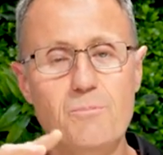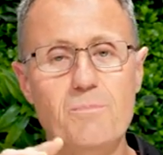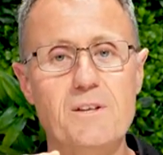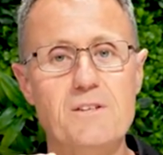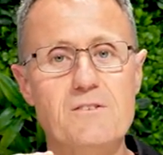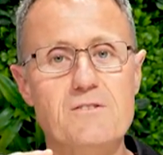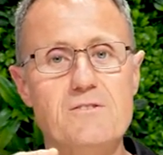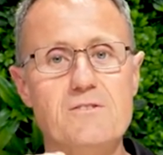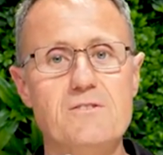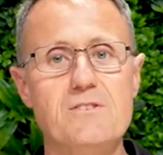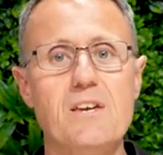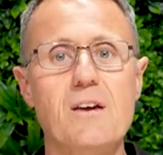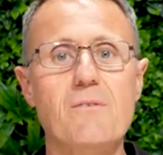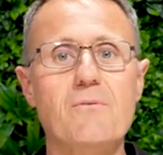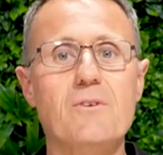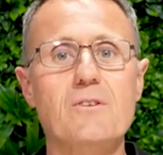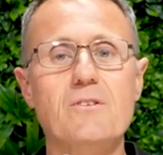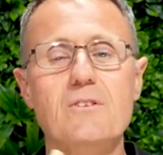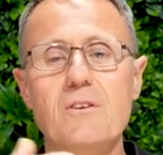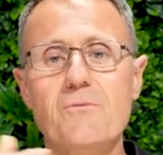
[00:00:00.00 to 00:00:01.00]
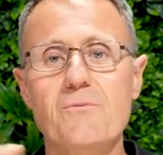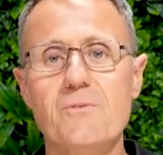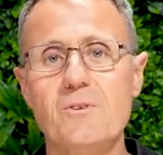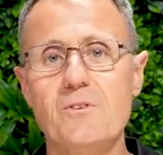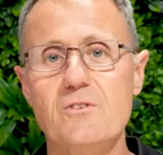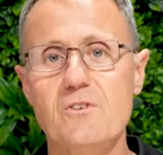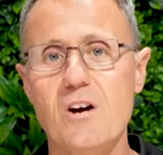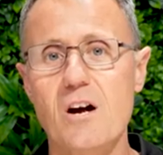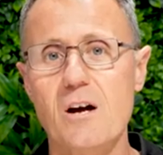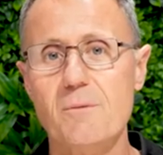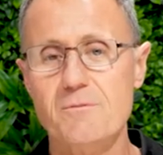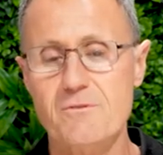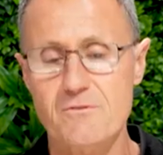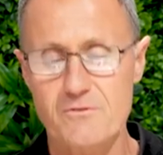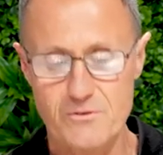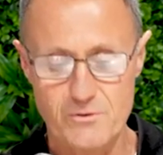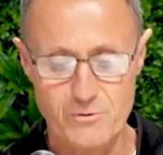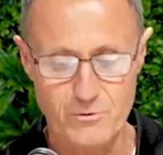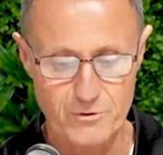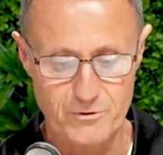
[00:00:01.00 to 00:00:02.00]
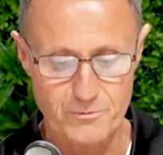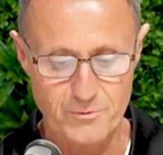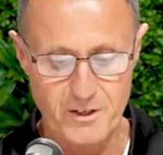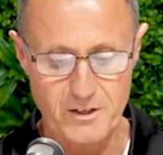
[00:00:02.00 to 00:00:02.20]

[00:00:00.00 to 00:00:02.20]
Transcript: but seven different types of stools.